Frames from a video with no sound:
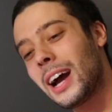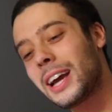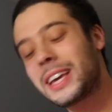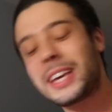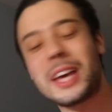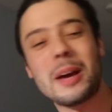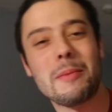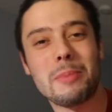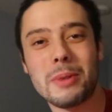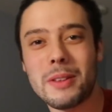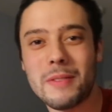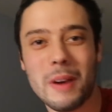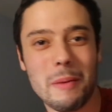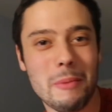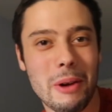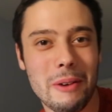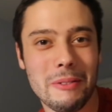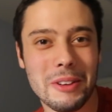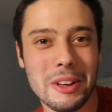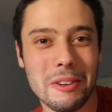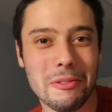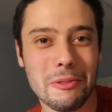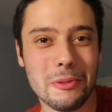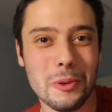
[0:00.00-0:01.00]
I can't believe I'm
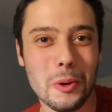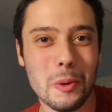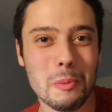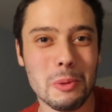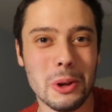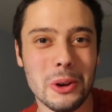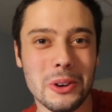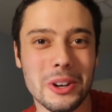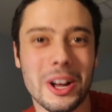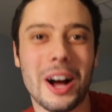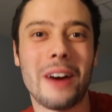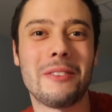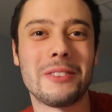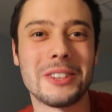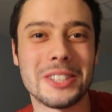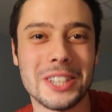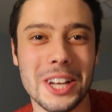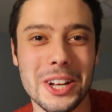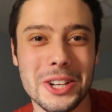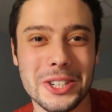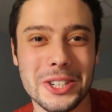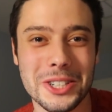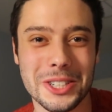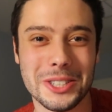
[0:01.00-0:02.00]
having a full-blown
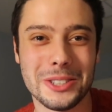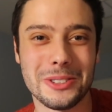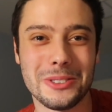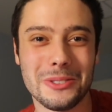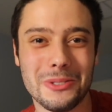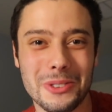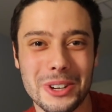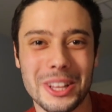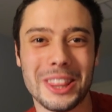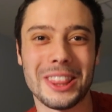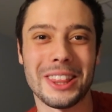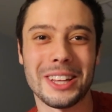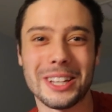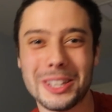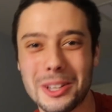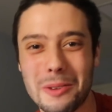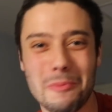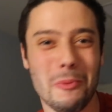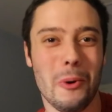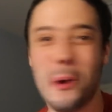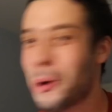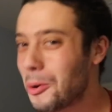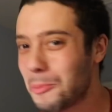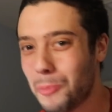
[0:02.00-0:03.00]
conversation with
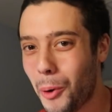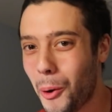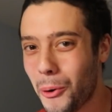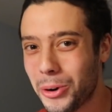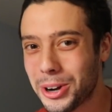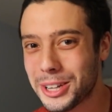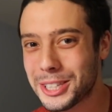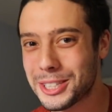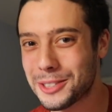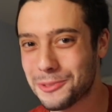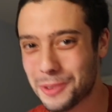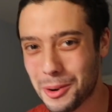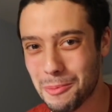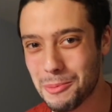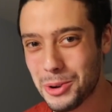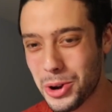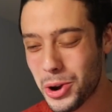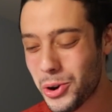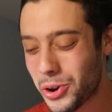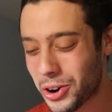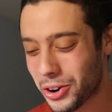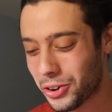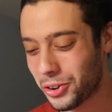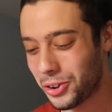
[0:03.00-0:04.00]
Lamorne Norris from
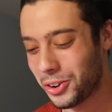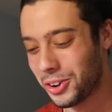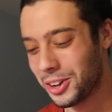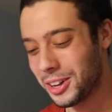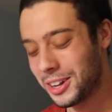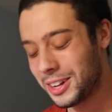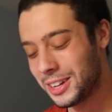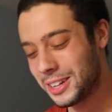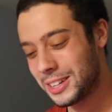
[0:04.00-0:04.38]
New Girl.